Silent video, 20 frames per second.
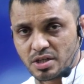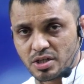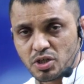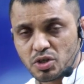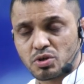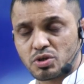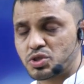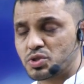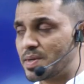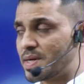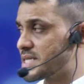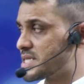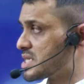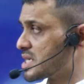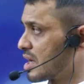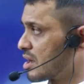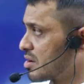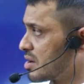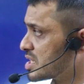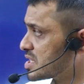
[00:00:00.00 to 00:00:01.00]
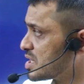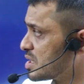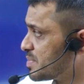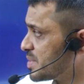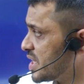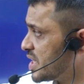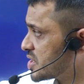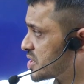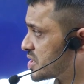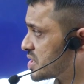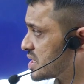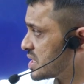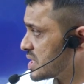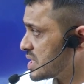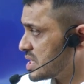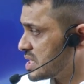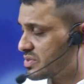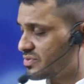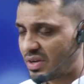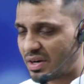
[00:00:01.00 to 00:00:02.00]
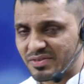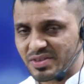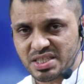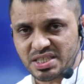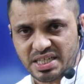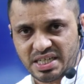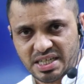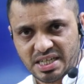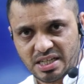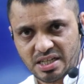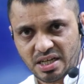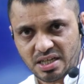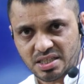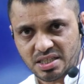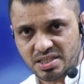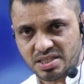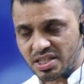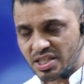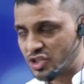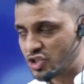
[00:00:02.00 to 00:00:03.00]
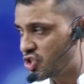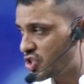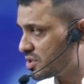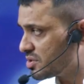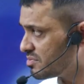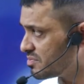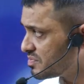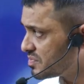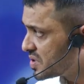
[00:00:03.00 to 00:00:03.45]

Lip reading: You know, students, Arunachal Pradesh is one of the state in Northeast region.